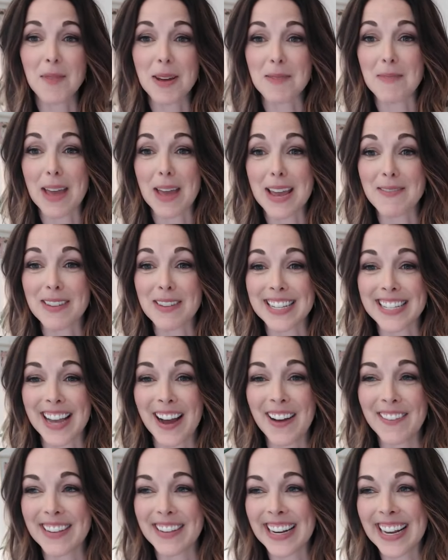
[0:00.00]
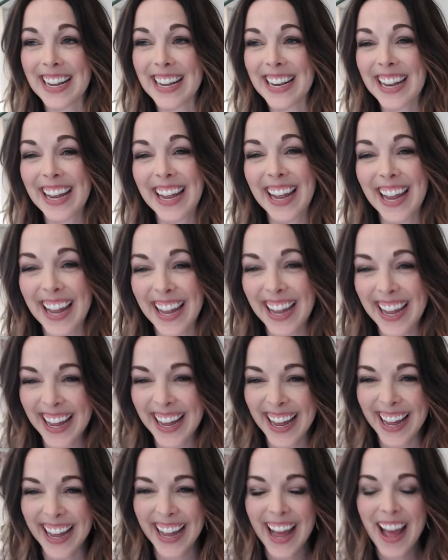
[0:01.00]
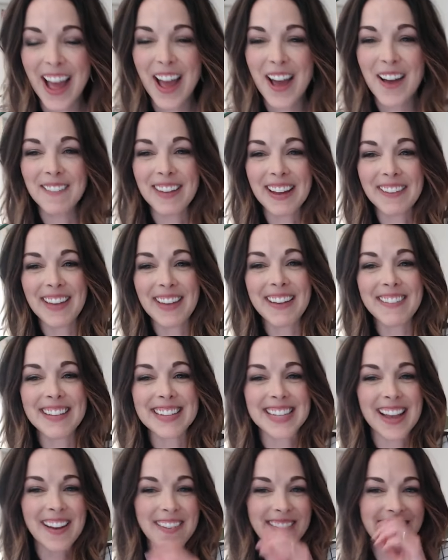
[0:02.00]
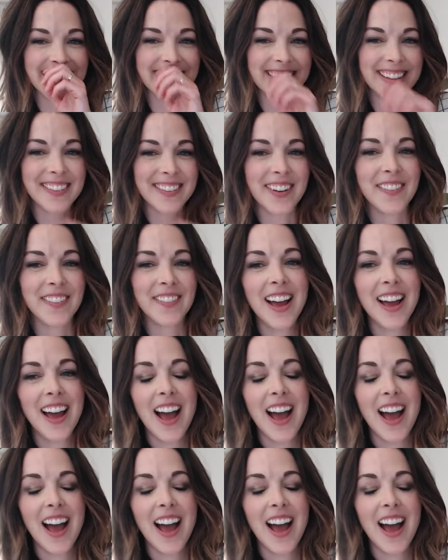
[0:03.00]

baby's coming in. My baby's coming into the room.